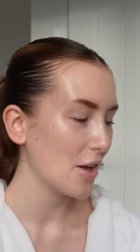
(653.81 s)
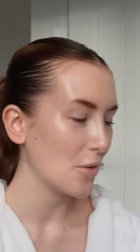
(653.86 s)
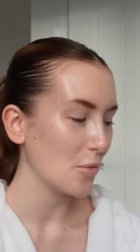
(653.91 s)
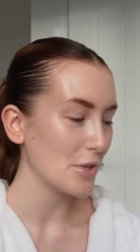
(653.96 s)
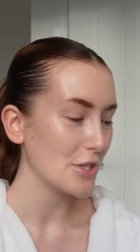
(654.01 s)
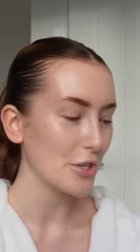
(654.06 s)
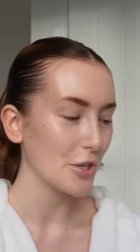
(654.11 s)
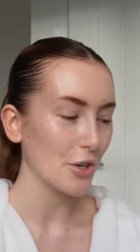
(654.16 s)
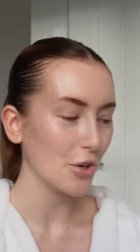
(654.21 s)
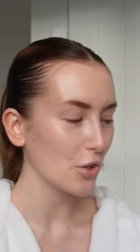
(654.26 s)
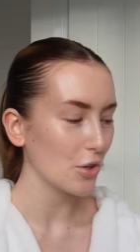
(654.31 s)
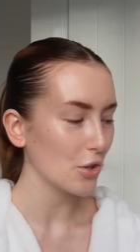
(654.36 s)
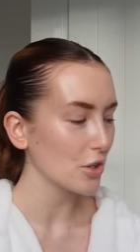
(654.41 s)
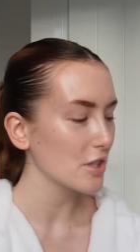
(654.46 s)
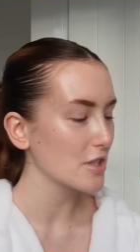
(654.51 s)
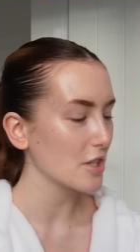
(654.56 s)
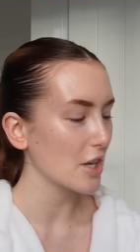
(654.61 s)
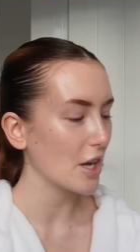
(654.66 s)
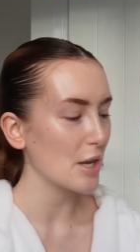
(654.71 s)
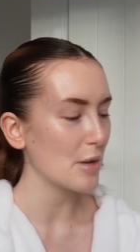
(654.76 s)
We took all
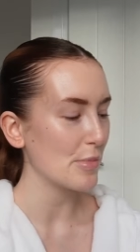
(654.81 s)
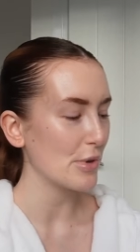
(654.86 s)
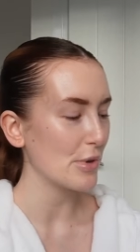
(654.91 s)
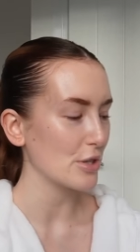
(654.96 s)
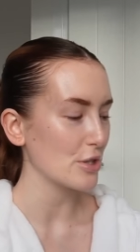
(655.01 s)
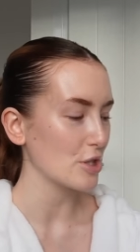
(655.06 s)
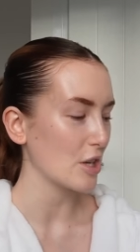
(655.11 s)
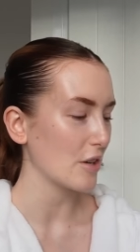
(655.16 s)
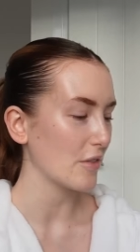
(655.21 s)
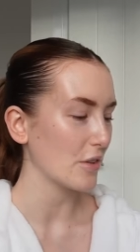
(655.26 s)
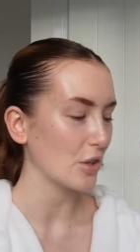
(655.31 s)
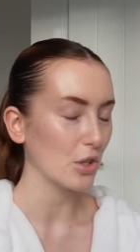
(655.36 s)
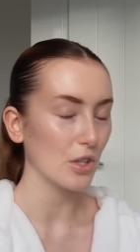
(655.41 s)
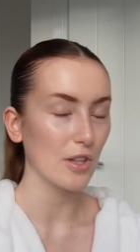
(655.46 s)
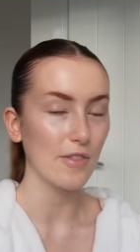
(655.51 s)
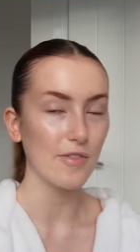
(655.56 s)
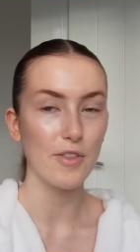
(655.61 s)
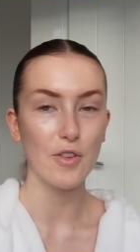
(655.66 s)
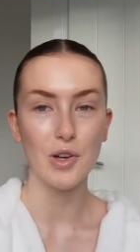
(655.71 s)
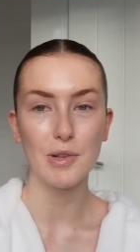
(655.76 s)
the skirting boards off in all
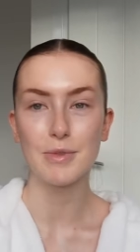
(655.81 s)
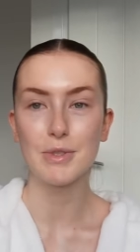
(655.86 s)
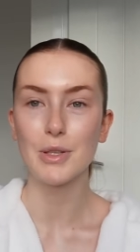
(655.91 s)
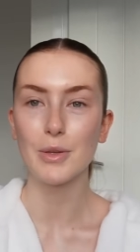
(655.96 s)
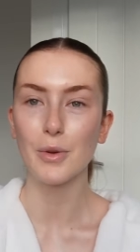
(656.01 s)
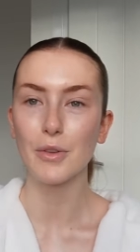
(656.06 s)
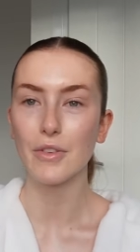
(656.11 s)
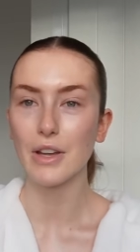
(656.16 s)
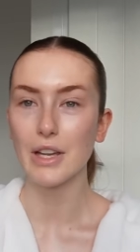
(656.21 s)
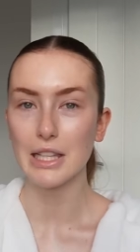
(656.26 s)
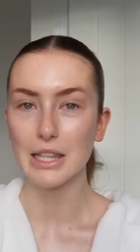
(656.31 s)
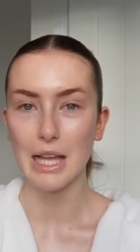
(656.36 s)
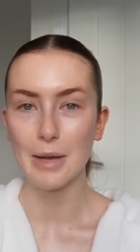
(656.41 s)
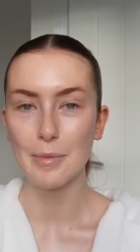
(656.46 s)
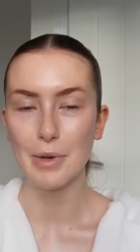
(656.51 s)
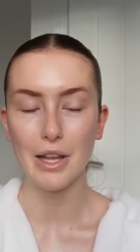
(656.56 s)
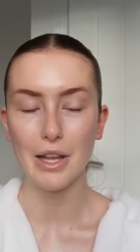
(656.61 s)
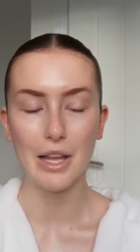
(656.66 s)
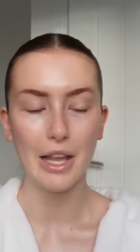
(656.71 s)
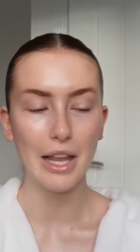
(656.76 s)
of the rooms that we fitted
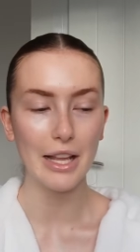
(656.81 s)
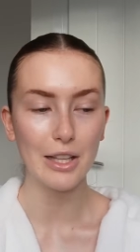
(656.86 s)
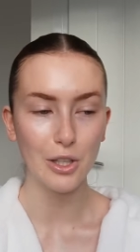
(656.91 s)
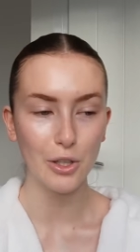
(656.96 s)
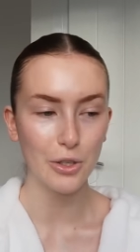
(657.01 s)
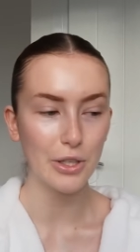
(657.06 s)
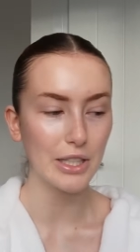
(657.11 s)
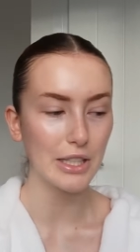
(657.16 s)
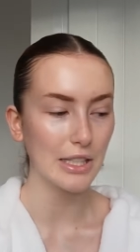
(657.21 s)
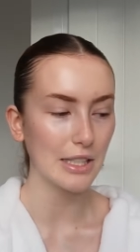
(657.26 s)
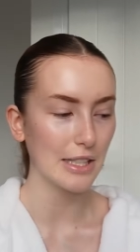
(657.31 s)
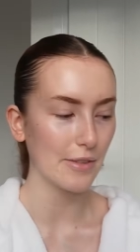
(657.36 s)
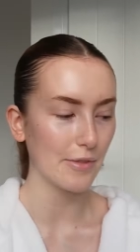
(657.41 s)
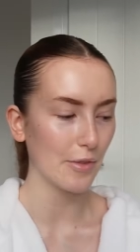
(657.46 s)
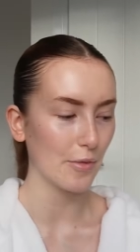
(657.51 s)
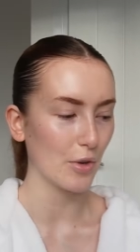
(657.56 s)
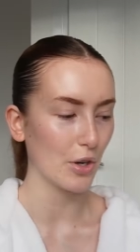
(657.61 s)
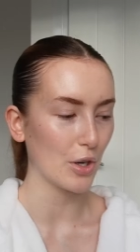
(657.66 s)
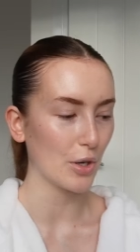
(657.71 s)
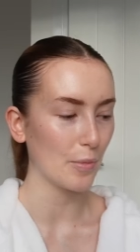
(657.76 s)
laminate, including the
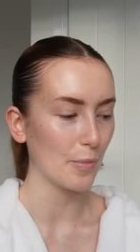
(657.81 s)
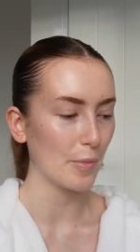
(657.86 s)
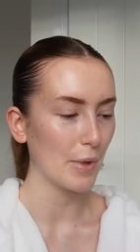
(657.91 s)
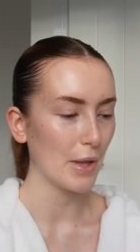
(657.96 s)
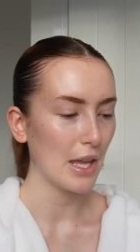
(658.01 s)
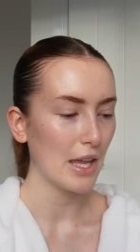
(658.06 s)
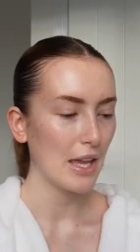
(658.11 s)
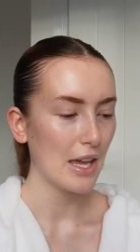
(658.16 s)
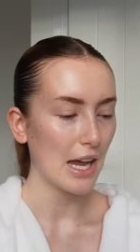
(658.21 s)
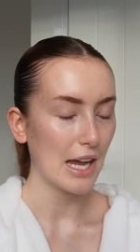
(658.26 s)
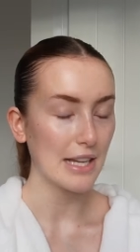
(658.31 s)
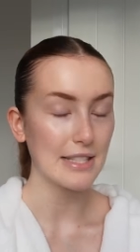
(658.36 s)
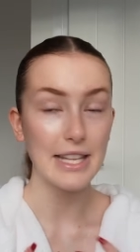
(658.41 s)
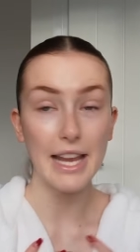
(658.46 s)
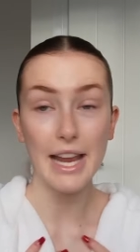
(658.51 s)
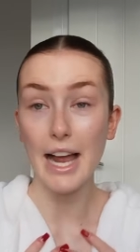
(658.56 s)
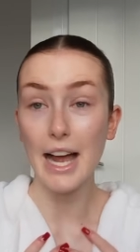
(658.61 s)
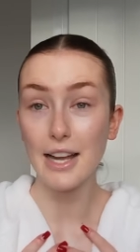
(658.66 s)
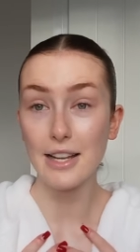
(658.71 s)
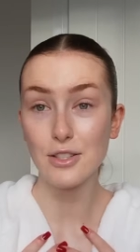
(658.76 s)
living room, I
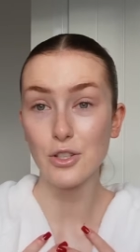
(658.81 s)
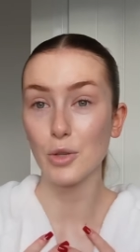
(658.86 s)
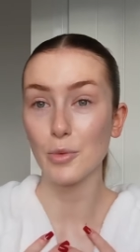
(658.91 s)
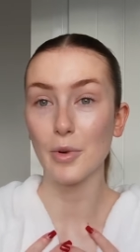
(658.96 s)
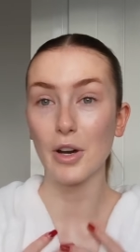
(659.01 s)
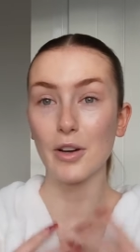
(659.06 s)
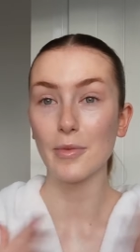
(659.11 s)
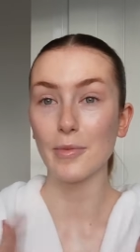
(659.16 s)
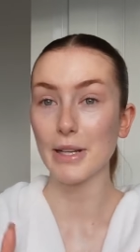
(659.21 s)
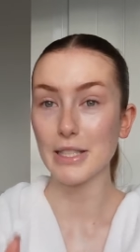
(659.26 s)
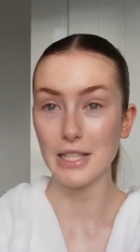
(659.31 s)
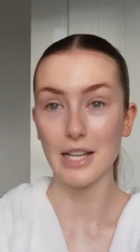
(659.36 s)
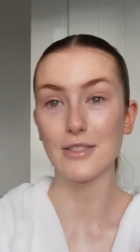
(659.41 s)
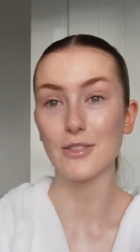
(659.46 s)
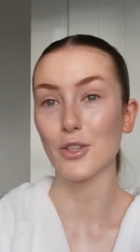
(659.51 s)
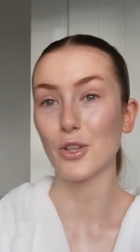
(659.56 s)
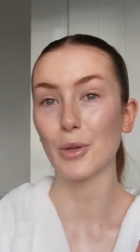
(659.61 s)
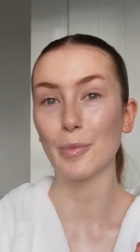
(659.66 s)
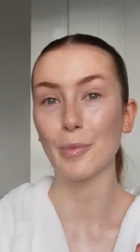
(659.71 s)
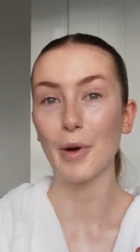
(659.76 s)
say I took them off, my dad
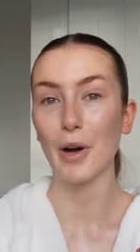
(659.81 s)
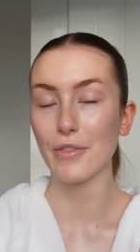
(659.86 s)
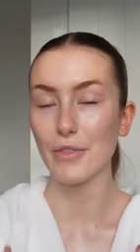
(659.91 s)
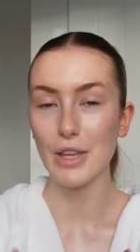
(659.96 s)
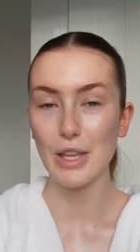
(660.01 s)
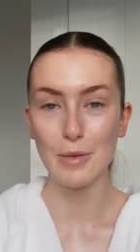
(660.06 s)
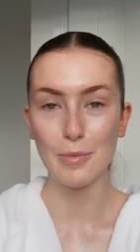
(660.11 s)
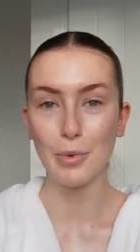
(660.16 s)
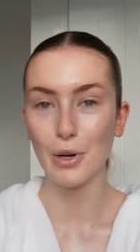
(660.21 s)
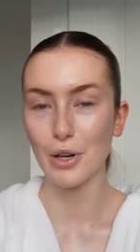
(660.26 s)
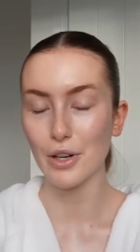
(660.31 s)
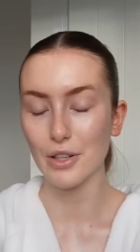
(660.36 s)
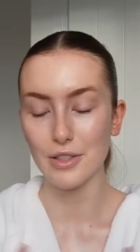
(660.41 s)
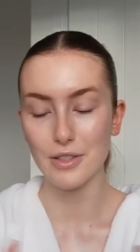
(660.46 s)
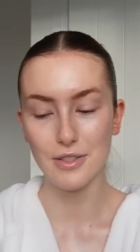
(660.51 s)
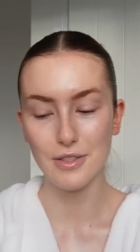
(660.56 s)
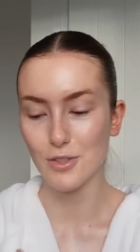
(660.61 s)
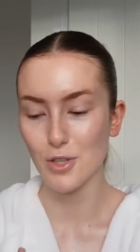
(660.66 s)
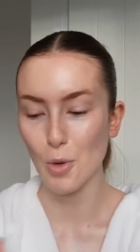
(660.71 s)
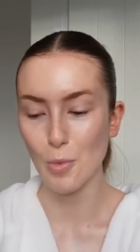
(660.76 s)
took them off. He put
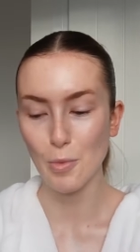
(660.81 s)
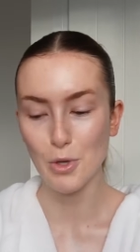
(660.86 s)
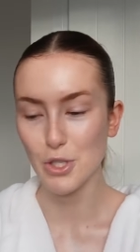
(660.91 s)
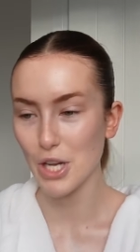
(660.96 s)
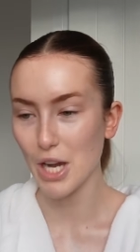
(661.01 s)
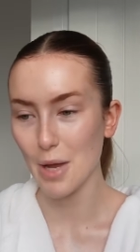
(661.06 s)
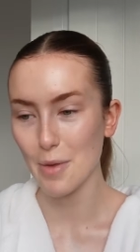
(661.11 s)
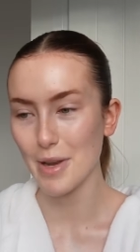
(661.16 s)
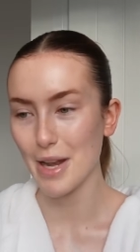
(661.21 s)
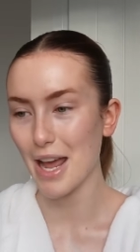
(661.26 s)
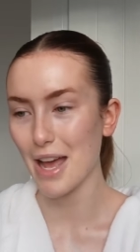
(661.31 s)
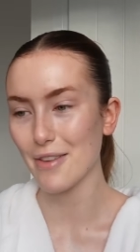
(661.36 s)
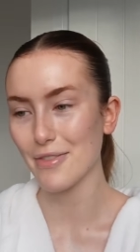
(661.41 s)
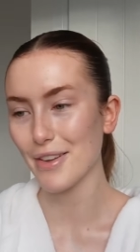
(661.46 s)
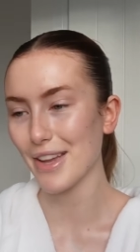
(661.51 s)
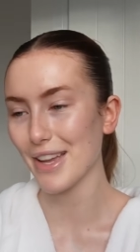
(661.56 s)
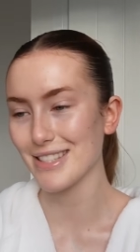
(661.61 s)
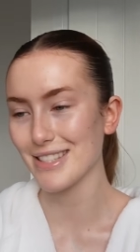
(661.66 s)
so much time and effort